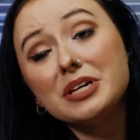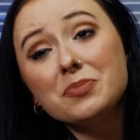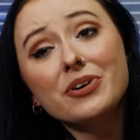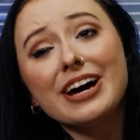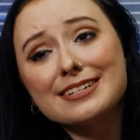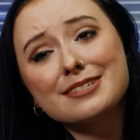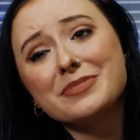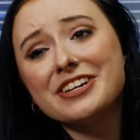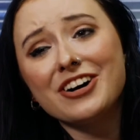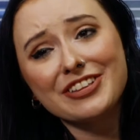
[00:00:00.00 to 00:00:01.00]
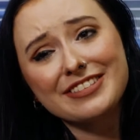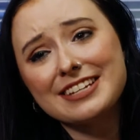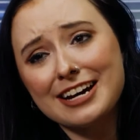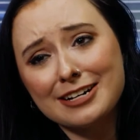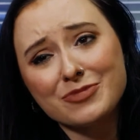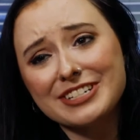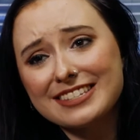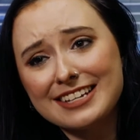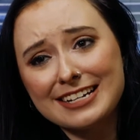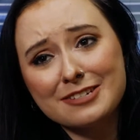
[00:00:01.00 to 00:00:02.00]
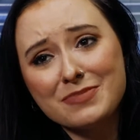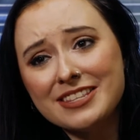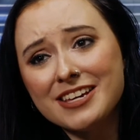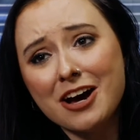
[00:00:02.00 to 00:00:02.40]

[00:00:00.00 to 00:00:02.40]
People ask me all the time what it's like to be the